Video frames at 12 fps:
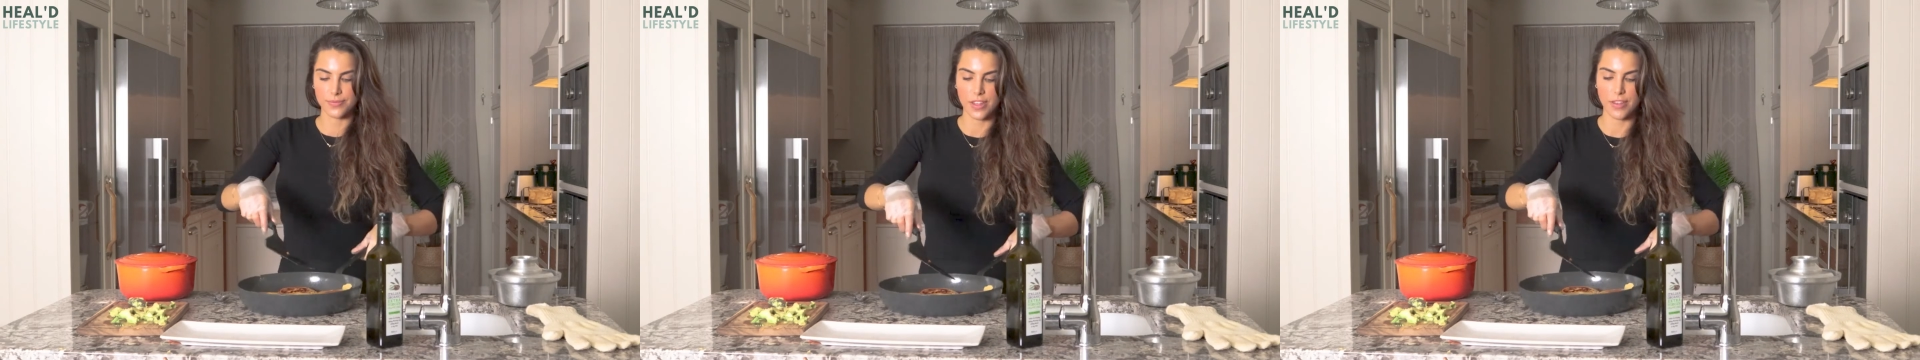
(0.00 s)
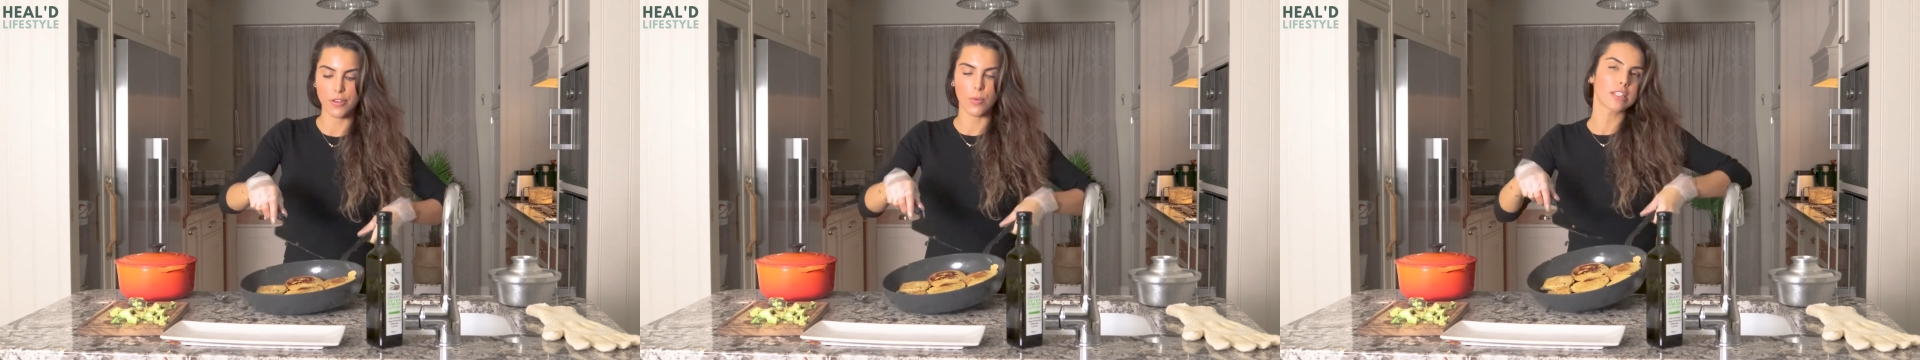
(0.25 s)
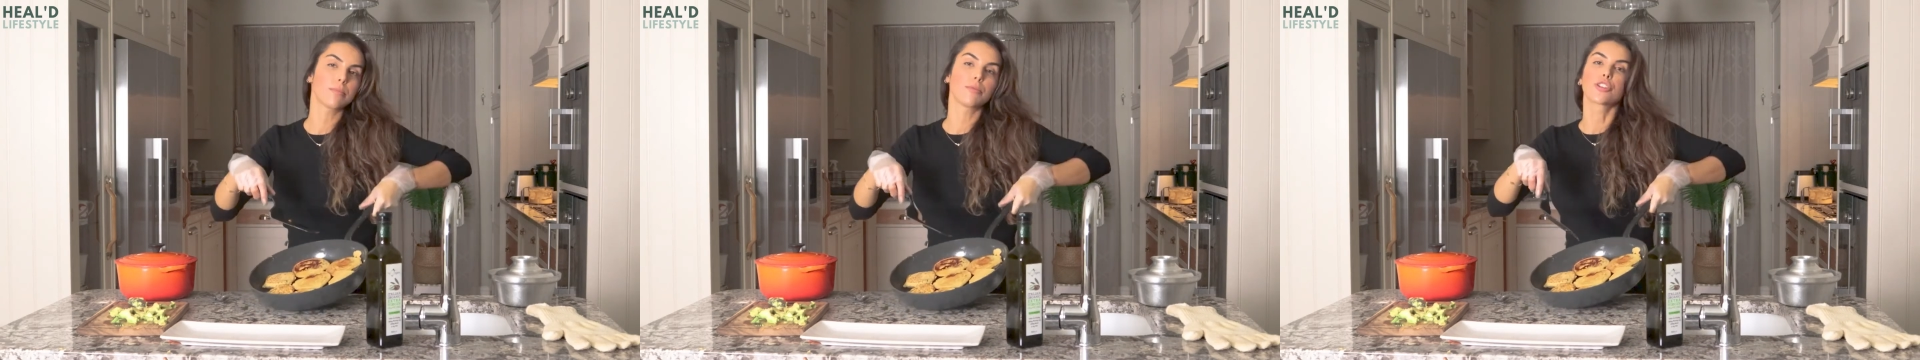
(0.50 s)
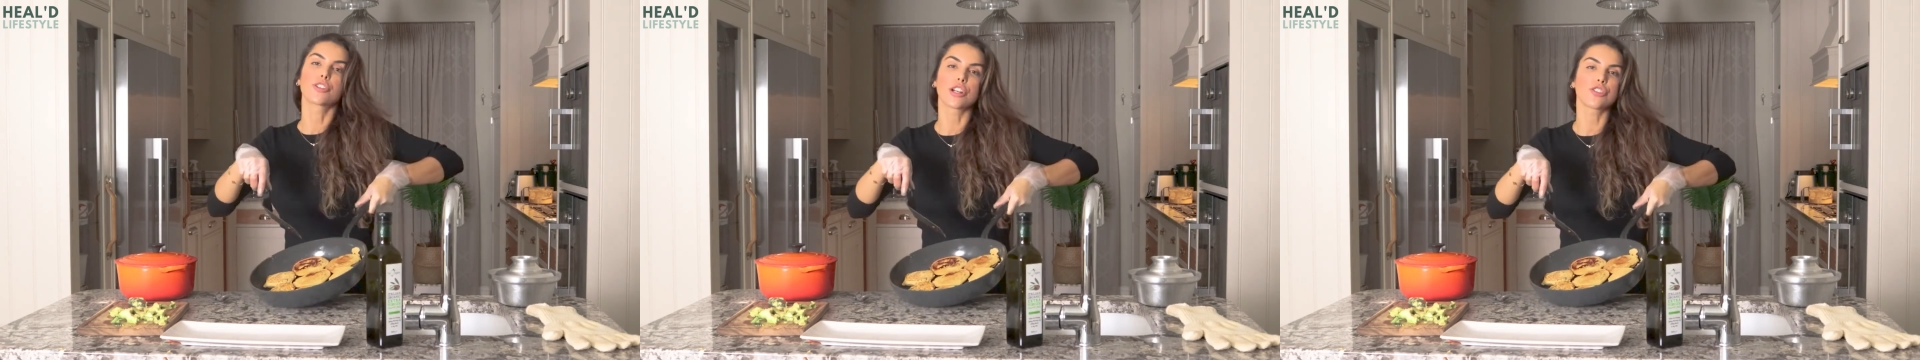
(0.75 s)
If you want them
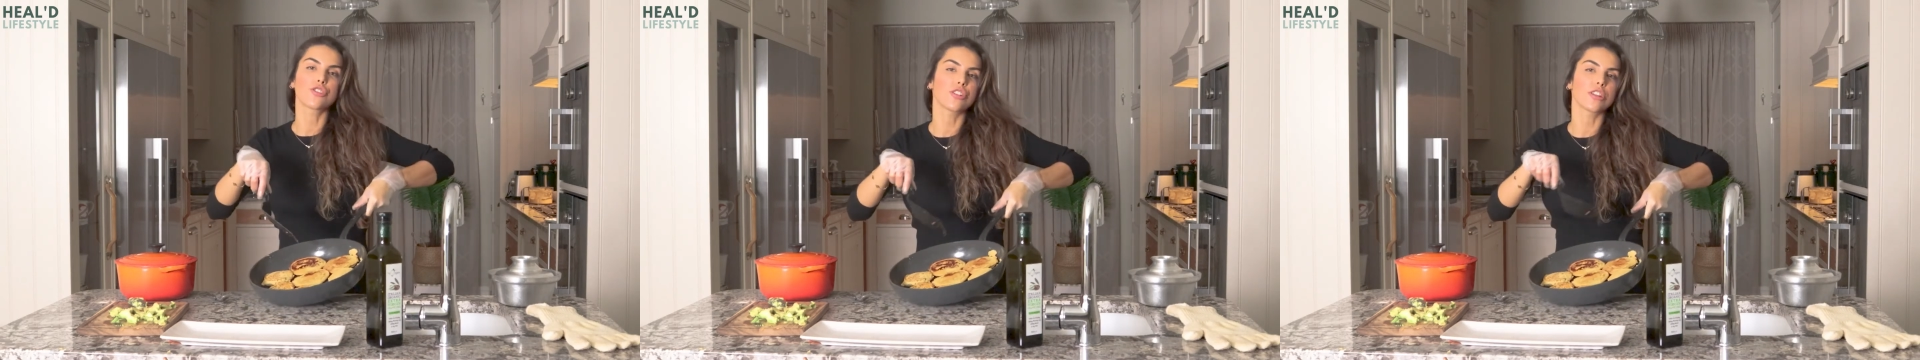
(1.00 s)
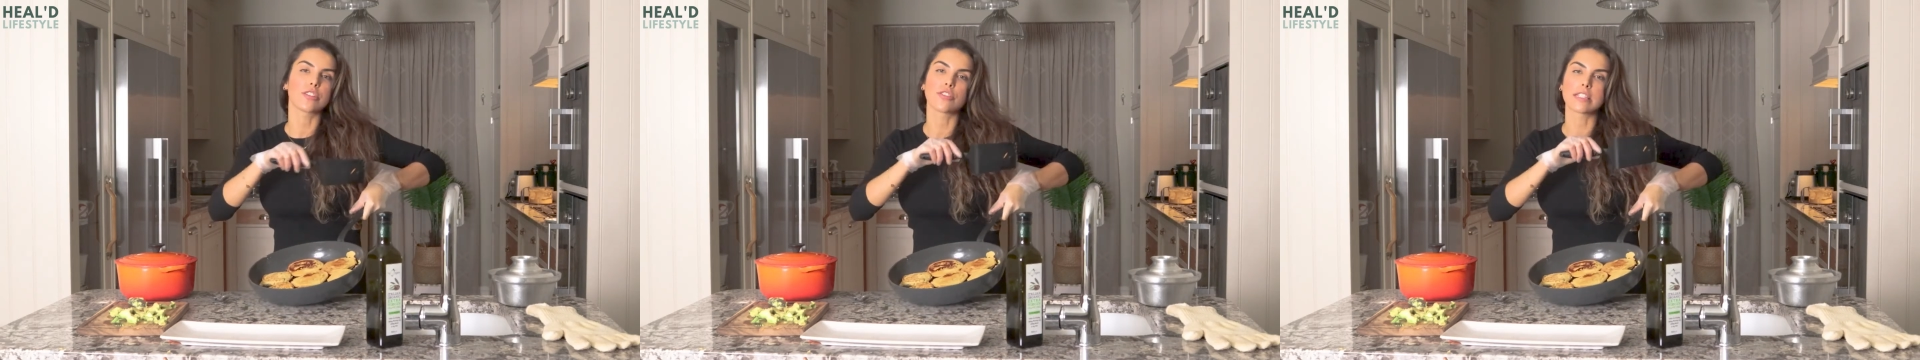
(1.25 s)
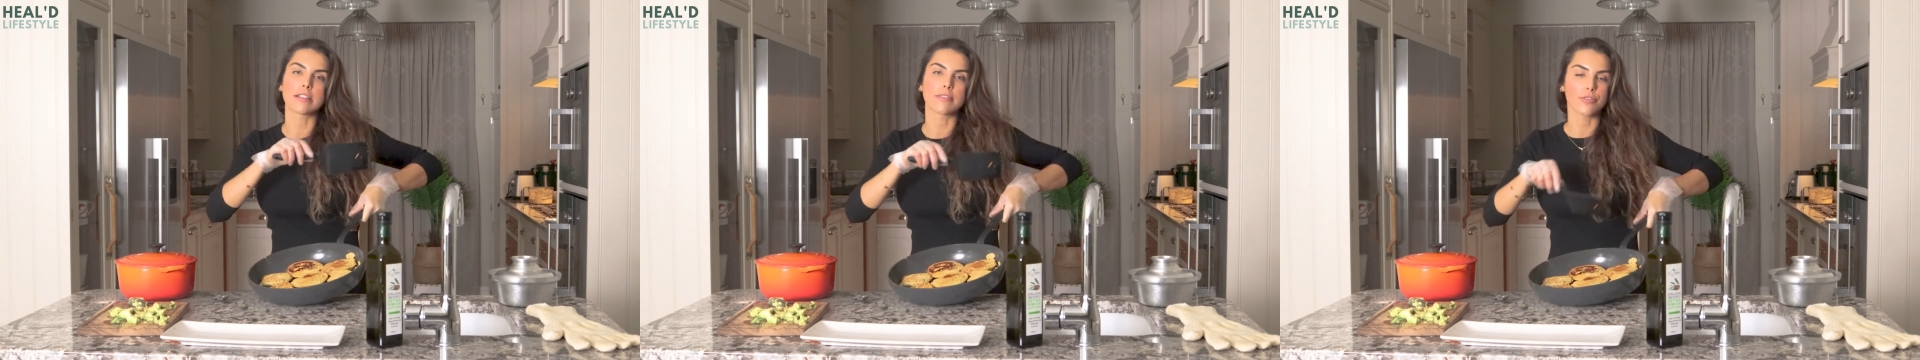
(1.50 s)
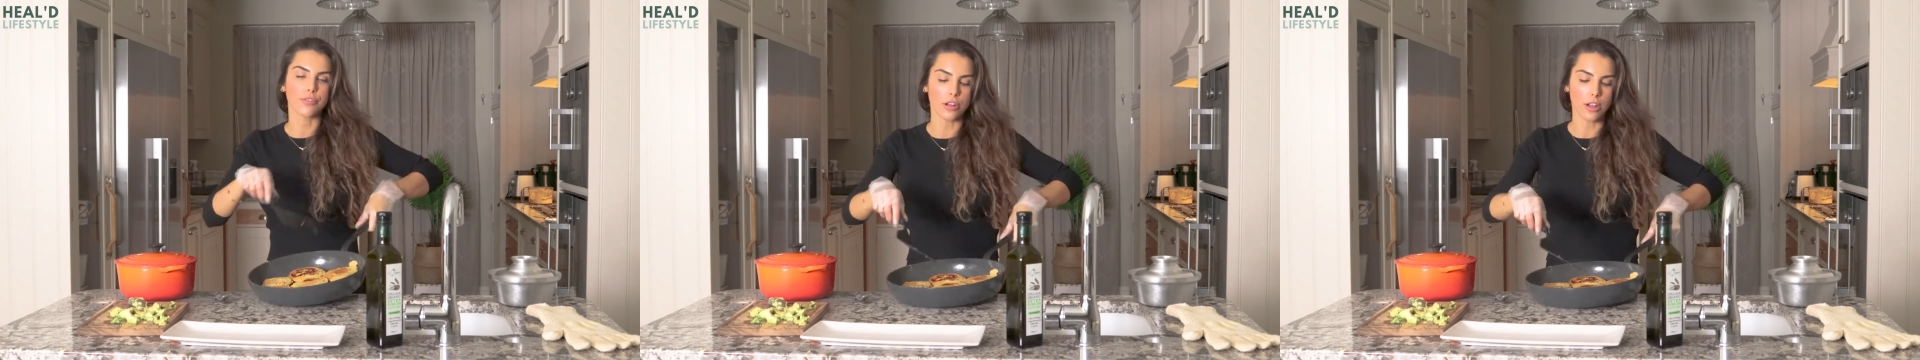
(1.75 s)
more crunchy, you can just leave
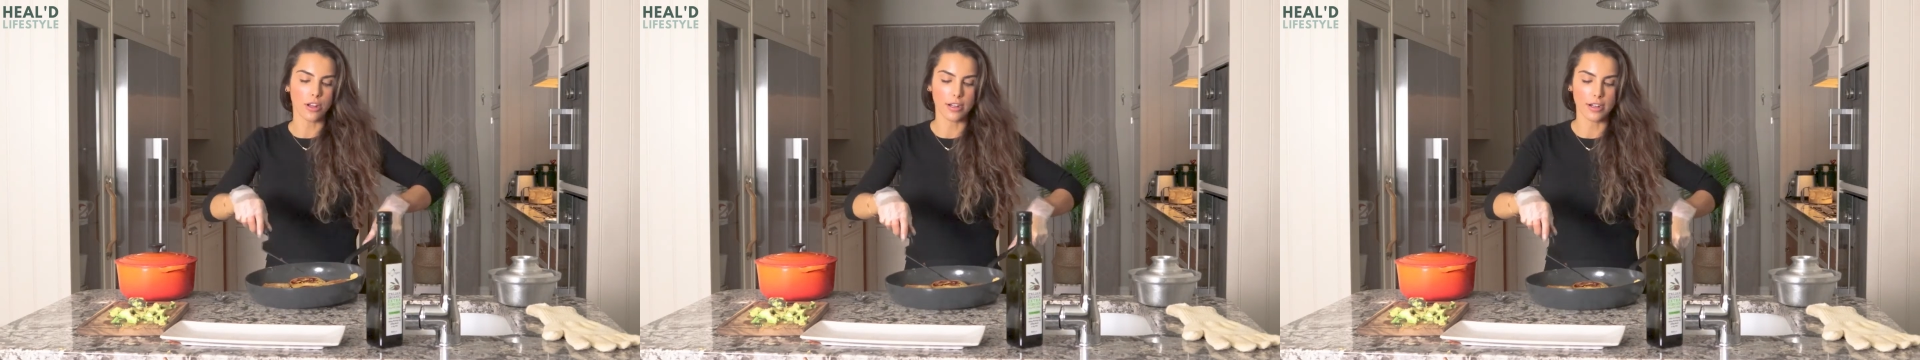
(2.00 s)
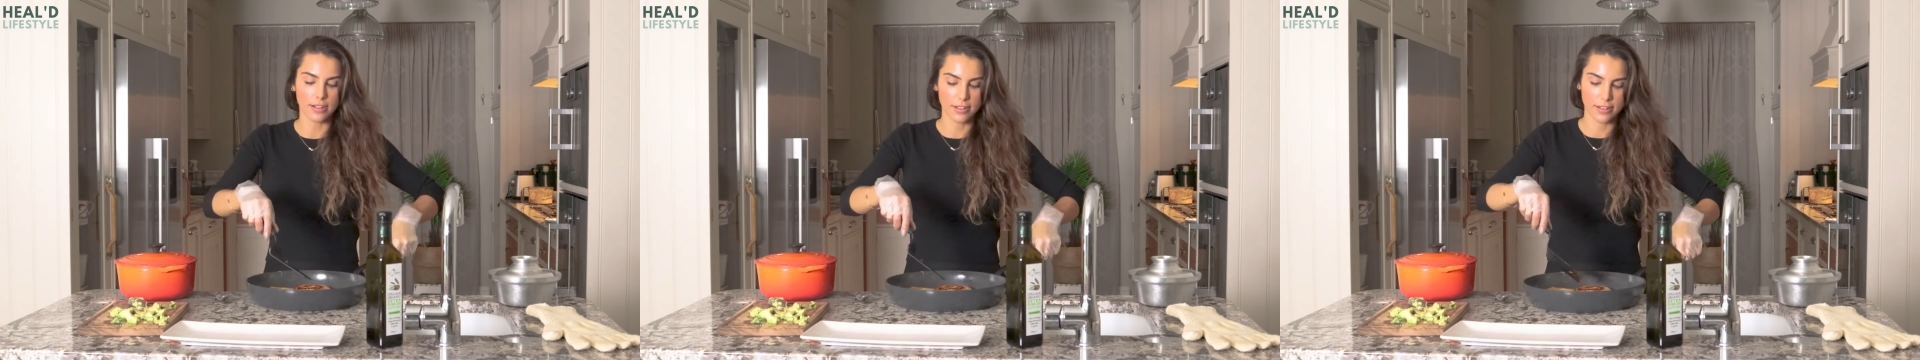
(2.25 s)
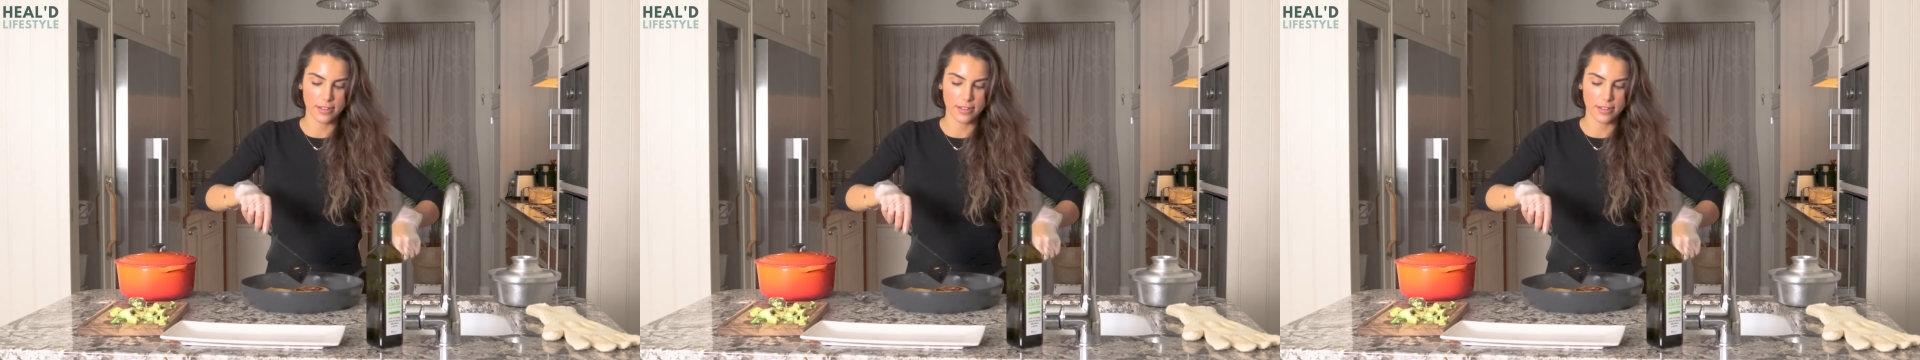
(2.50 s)
it for longer.